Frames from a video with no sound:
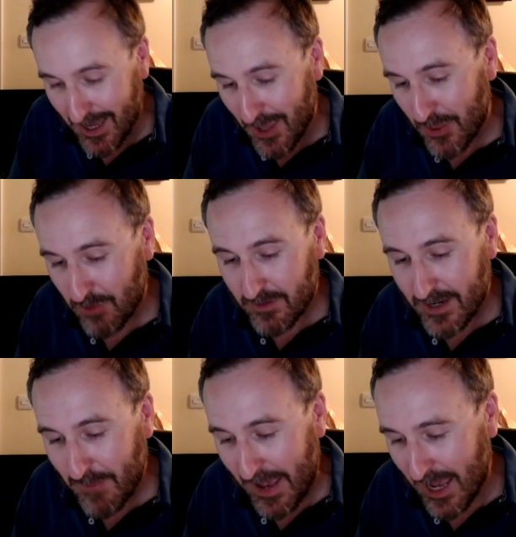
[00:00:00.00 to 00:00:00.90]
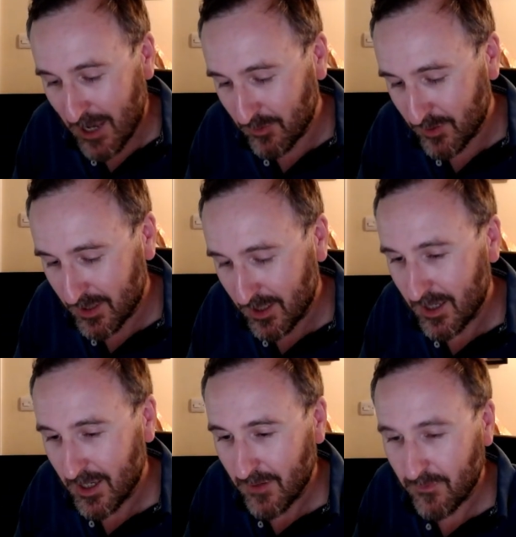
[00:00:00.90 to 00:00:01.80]
£3
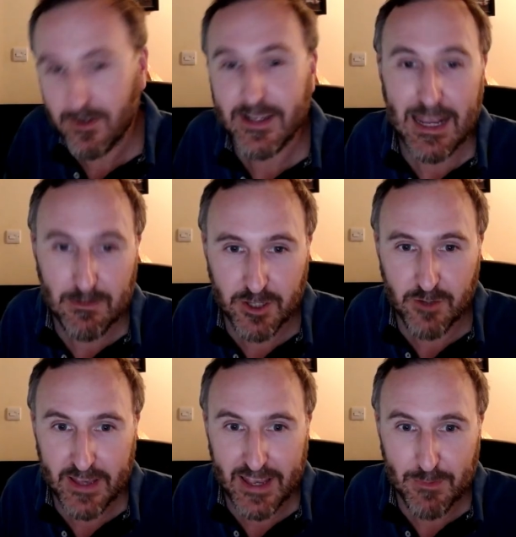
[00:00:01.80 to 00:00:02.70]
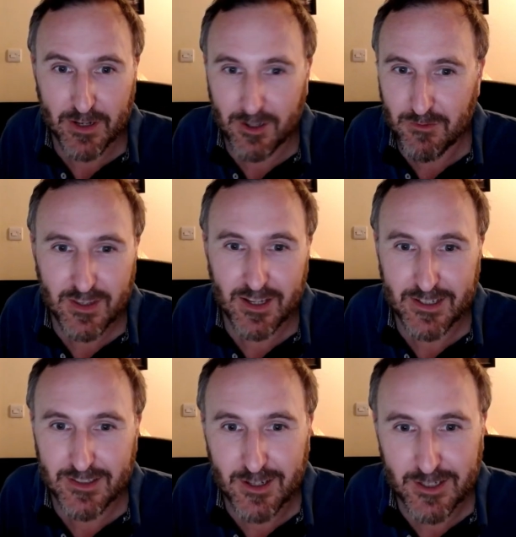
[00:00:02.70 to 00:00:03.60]
for a GameCube game. I don't think I can
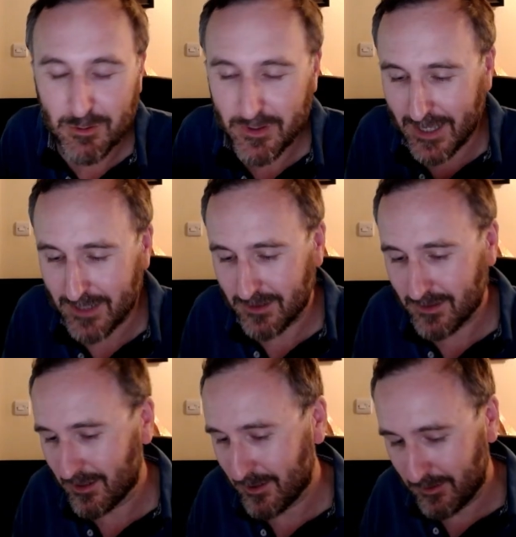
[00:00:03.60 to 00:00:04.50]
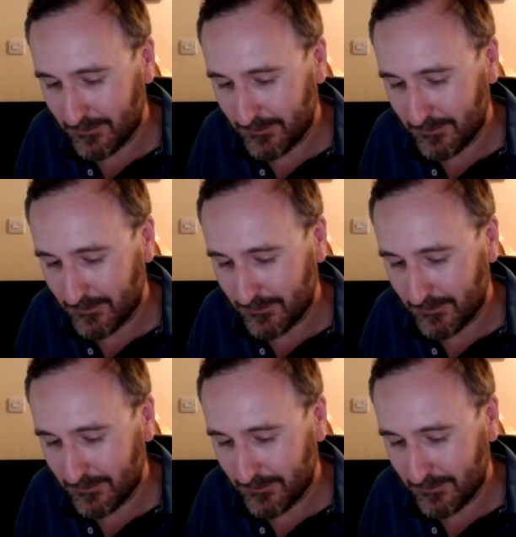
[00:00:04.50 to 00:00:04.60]
argue with that. So